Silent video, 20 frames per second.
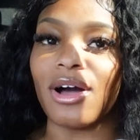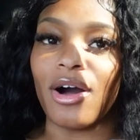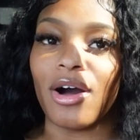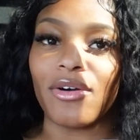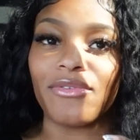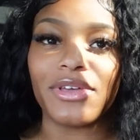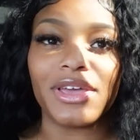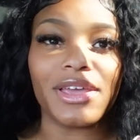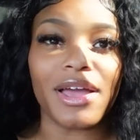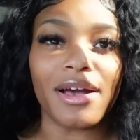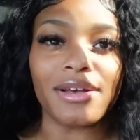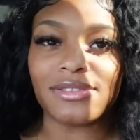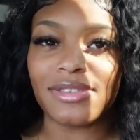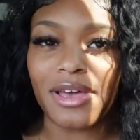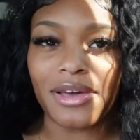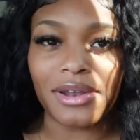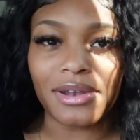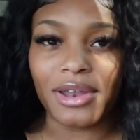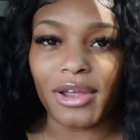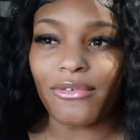off. Can y'all
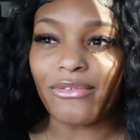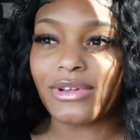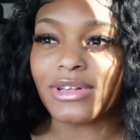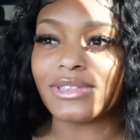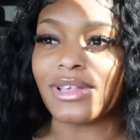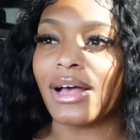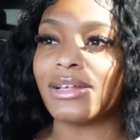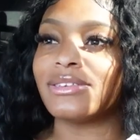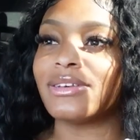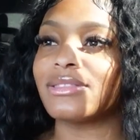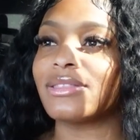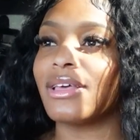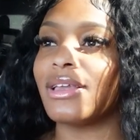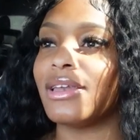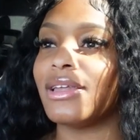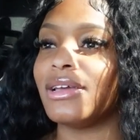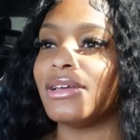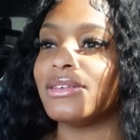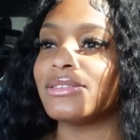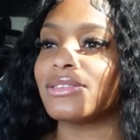tell the difference? I took the
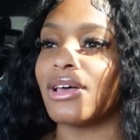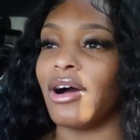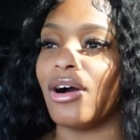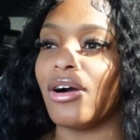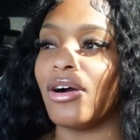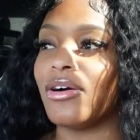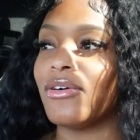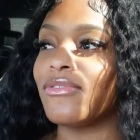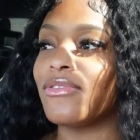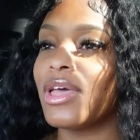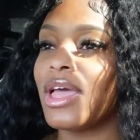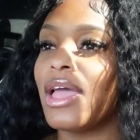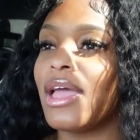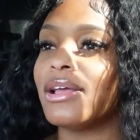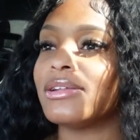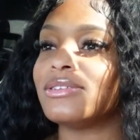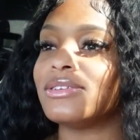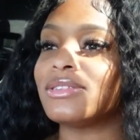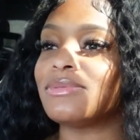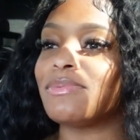lens off
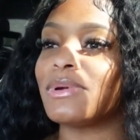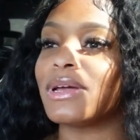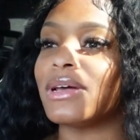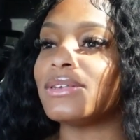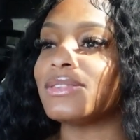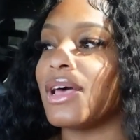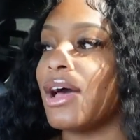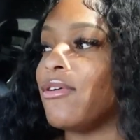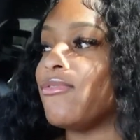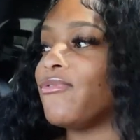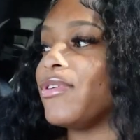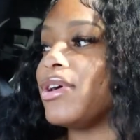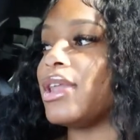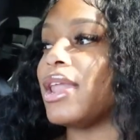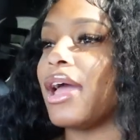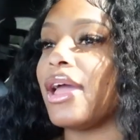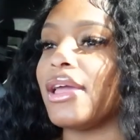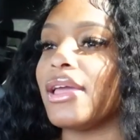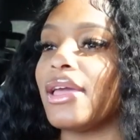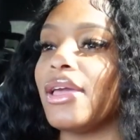just because I felt
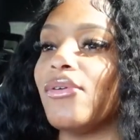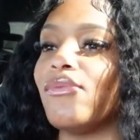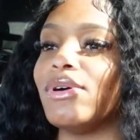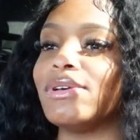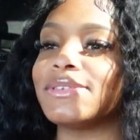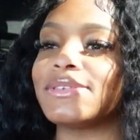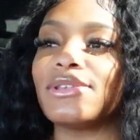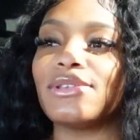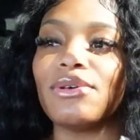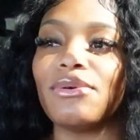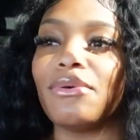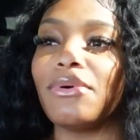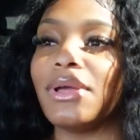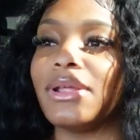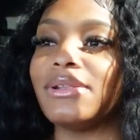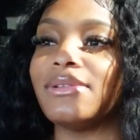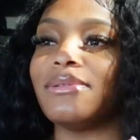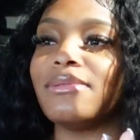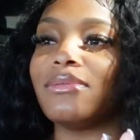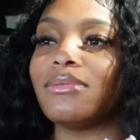like it wasn't
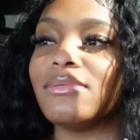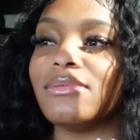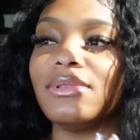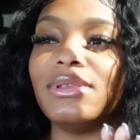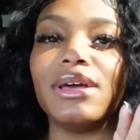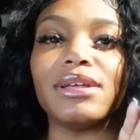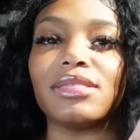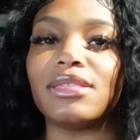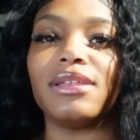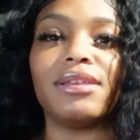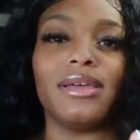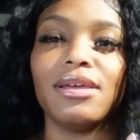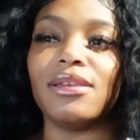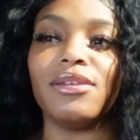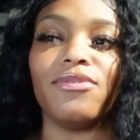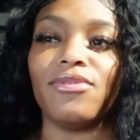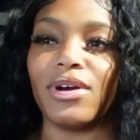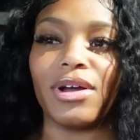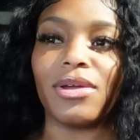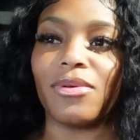doing nothing
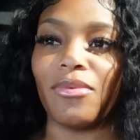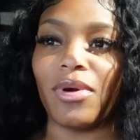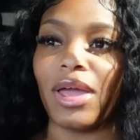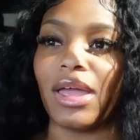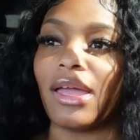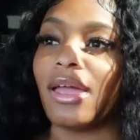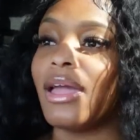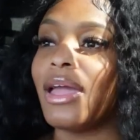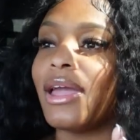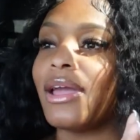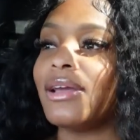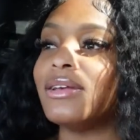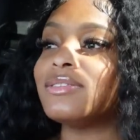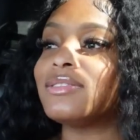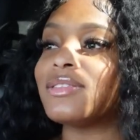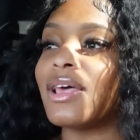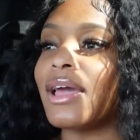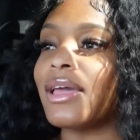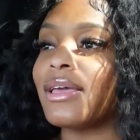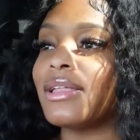any fucking way and
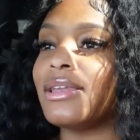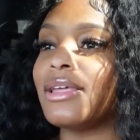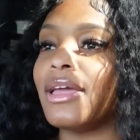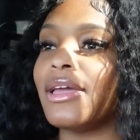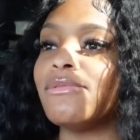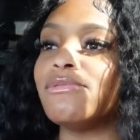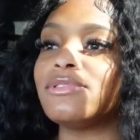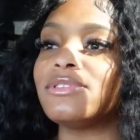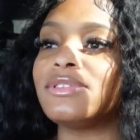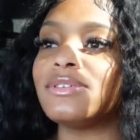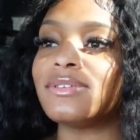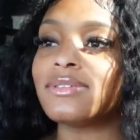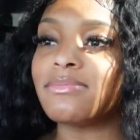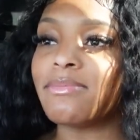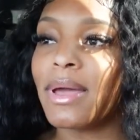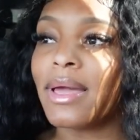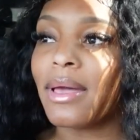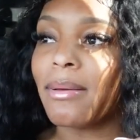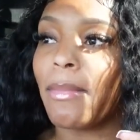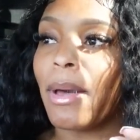secondly it was just
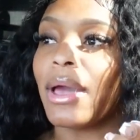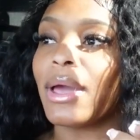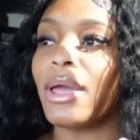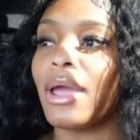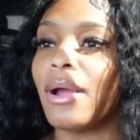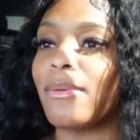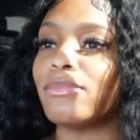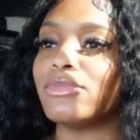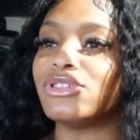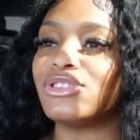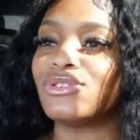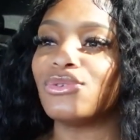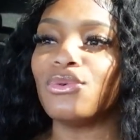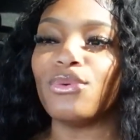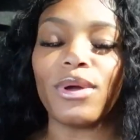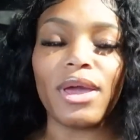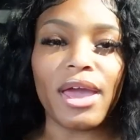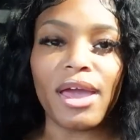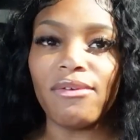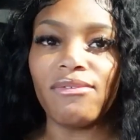making my camera too
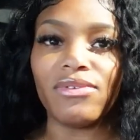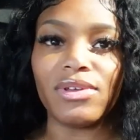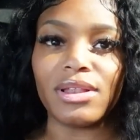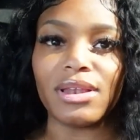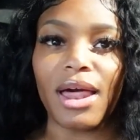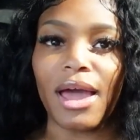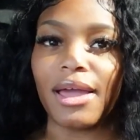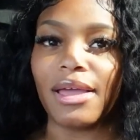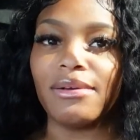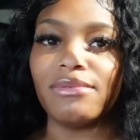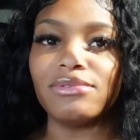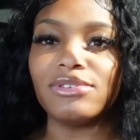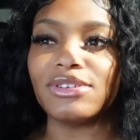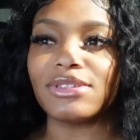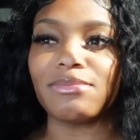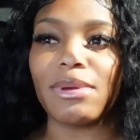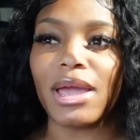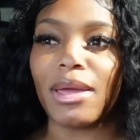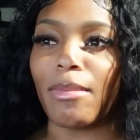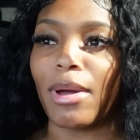heavy like it was just
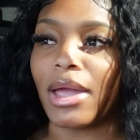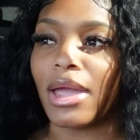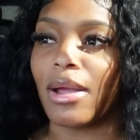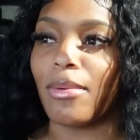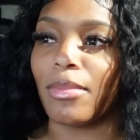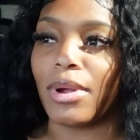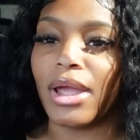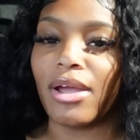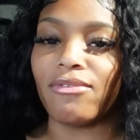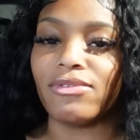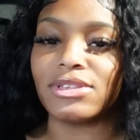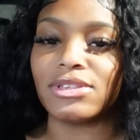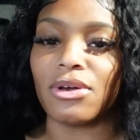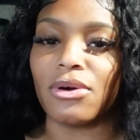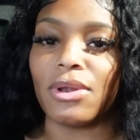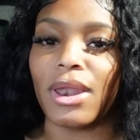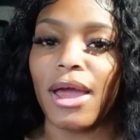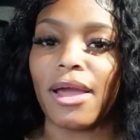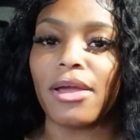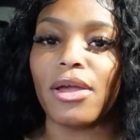making my camera heavy
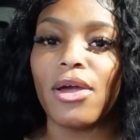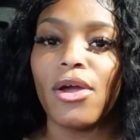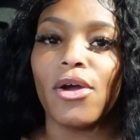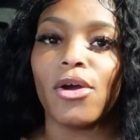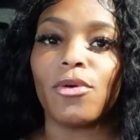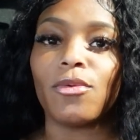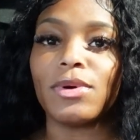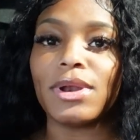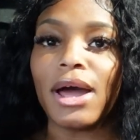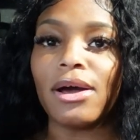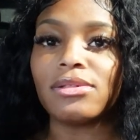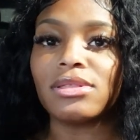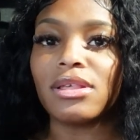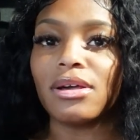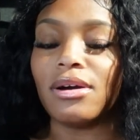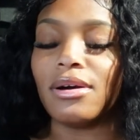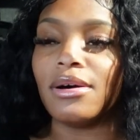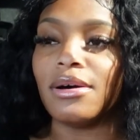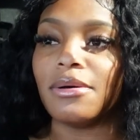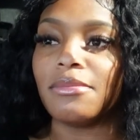so like without
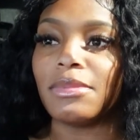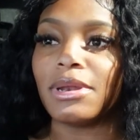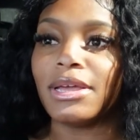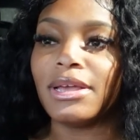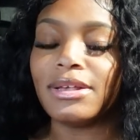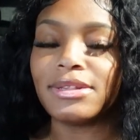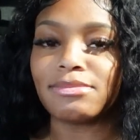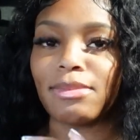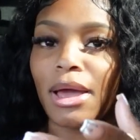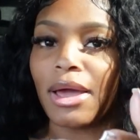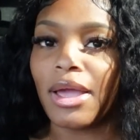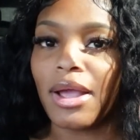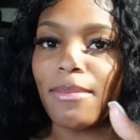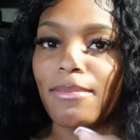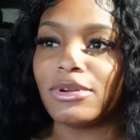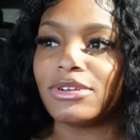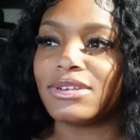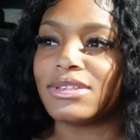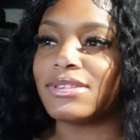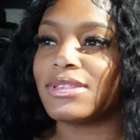the um lens my
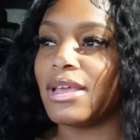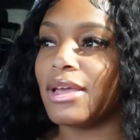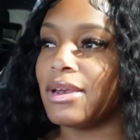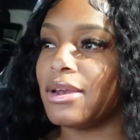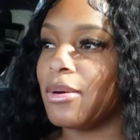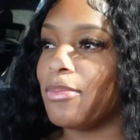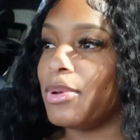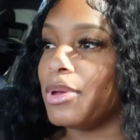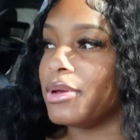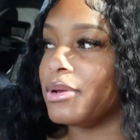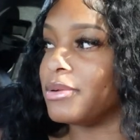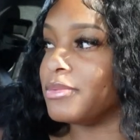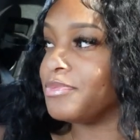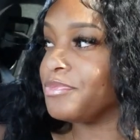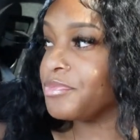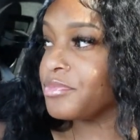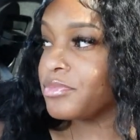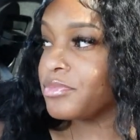camera just sitting up here